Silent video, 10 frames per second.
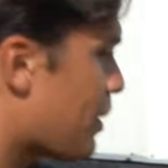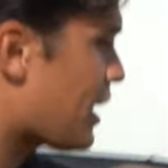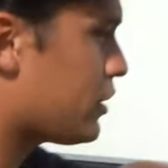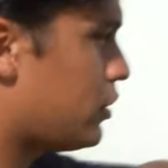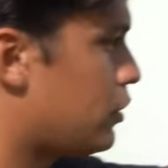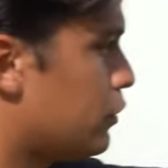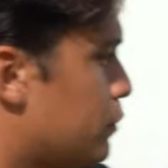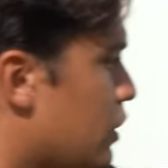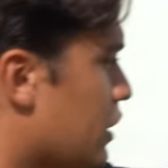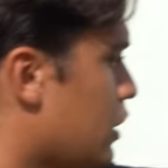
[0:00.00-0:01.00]
back
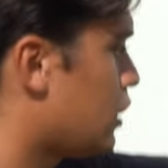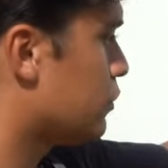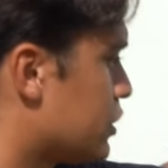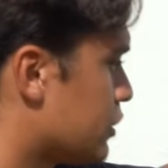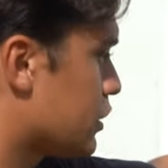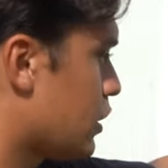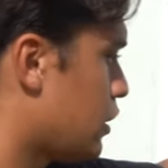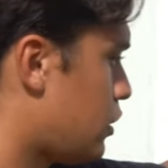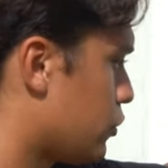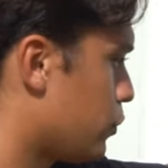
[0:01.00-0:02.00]
of my car, which is a
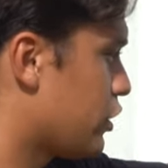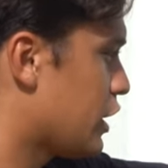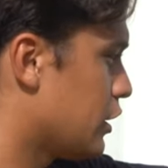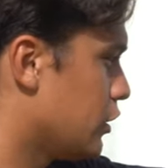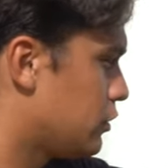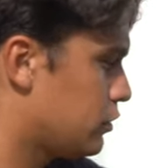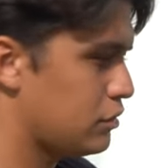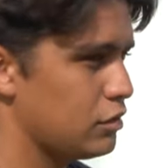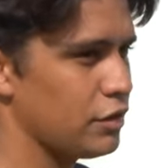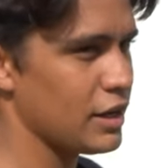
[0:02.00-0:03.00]
Holden Rodeo
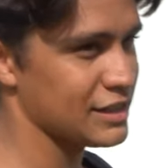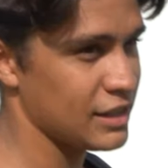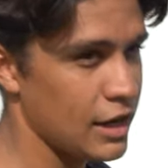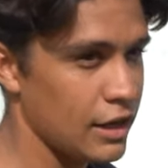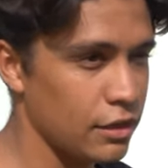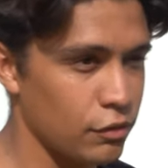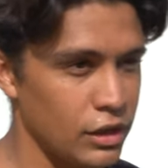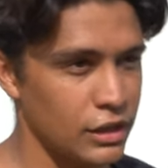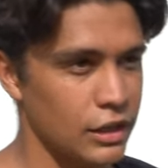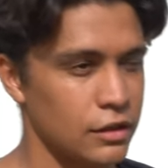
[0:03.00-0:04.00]
2008
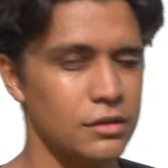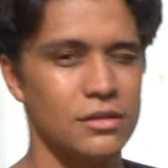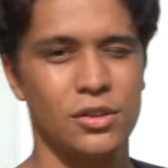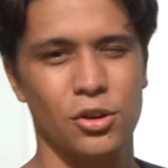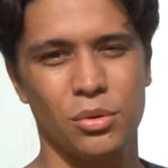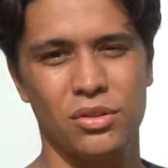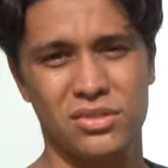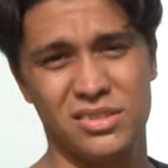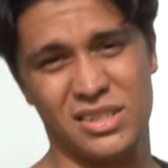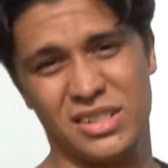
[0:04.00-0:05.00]
three litre turbo
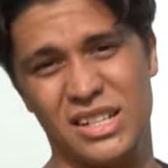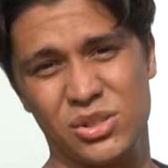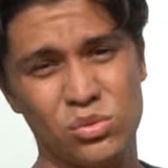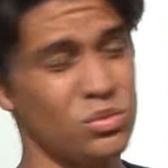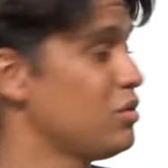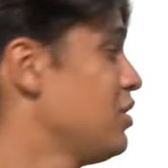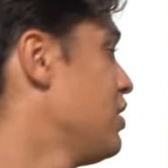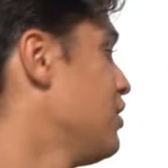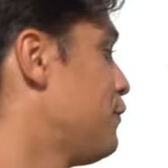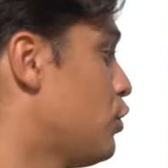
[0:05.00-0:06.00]
diesel,
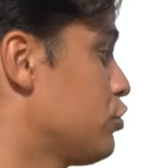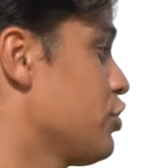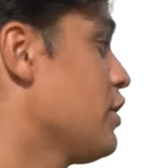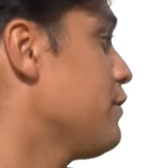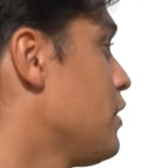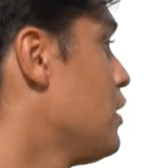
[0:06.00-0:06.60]
four drive.